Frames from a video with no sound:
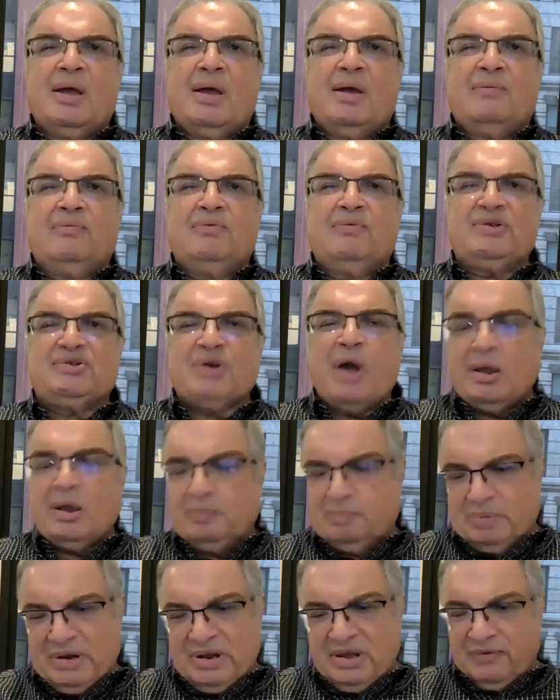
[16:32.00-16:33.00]
which I
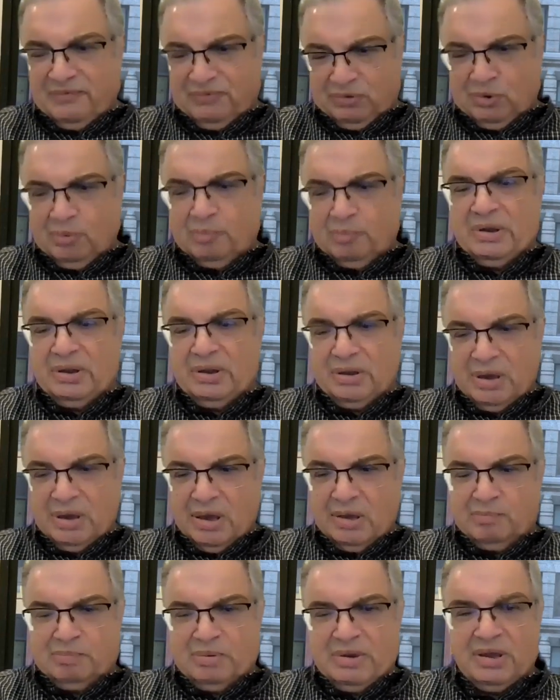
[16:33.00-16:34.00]
believe to be
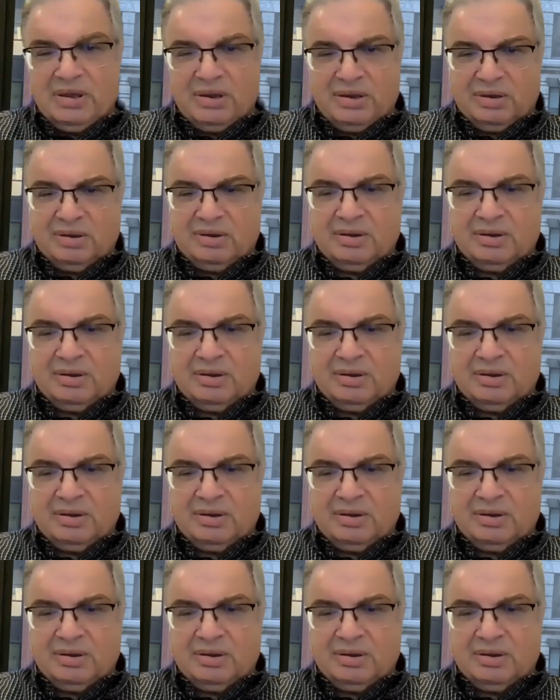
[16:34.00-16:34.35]
a big